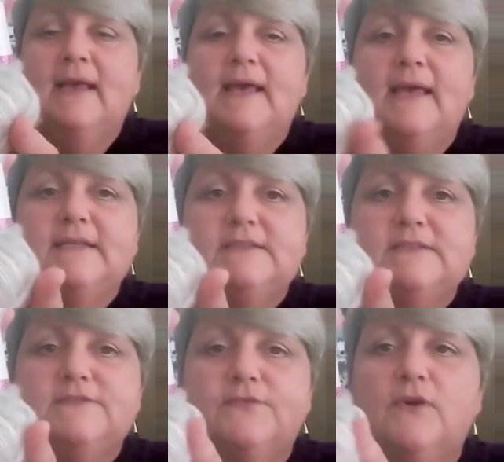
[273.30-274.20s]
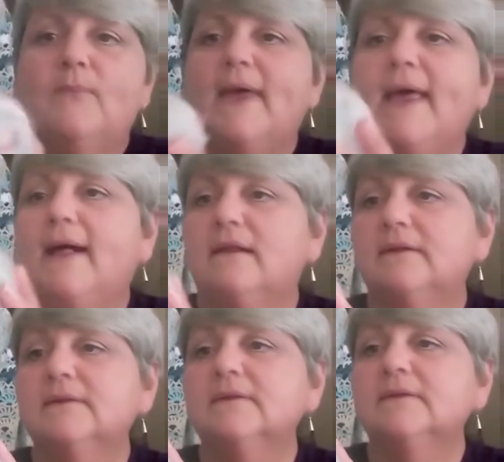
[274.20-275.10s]
It's from
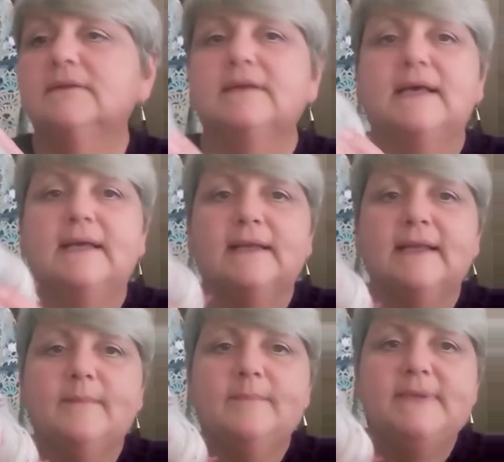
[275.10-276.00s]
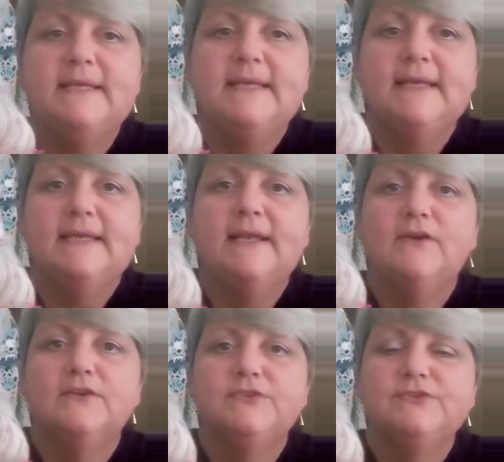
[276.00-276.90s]
Elle, a company here
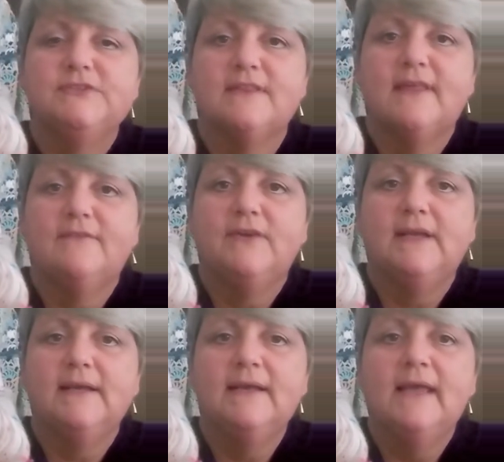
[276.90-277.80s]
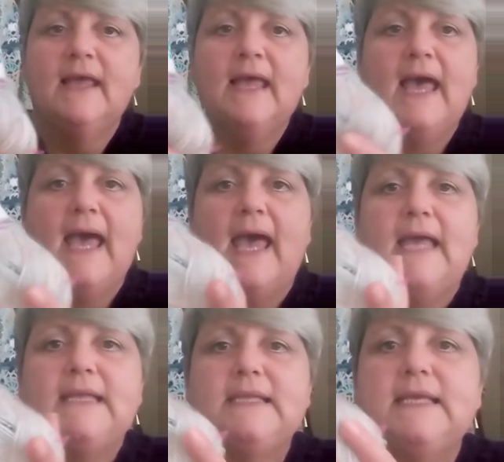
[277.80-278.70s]
local to South Africa,
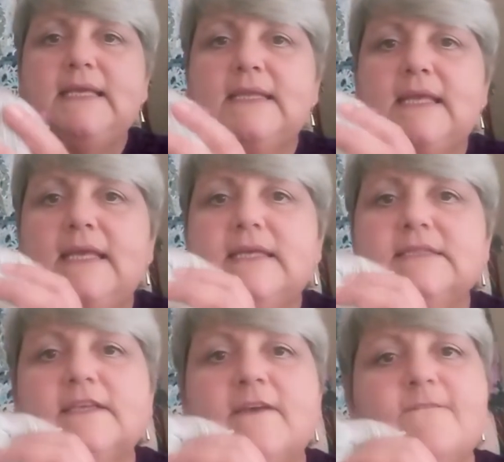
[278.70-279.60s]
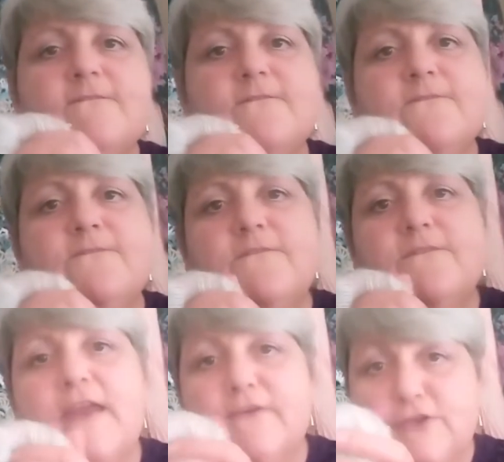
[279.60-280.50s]
and it is
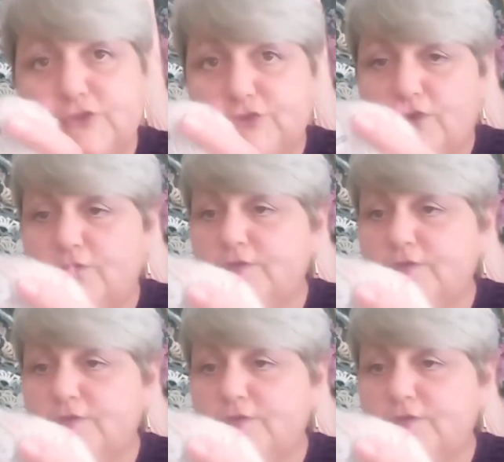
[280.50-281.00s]
very soft.